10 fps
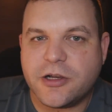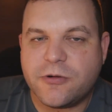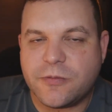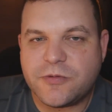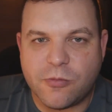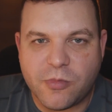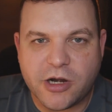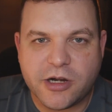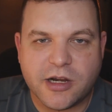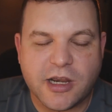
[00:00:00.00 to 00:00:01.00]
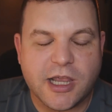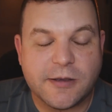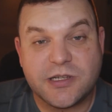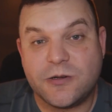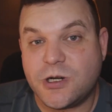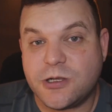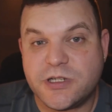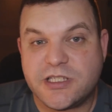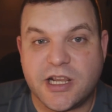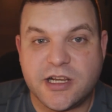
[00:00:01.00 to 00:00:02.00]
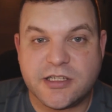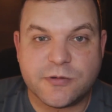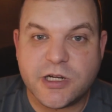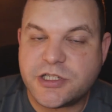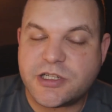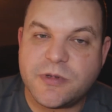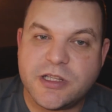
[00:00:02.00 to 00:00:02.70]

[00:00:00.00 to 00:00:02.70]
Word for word: the crypto market caps and what it would take to reach some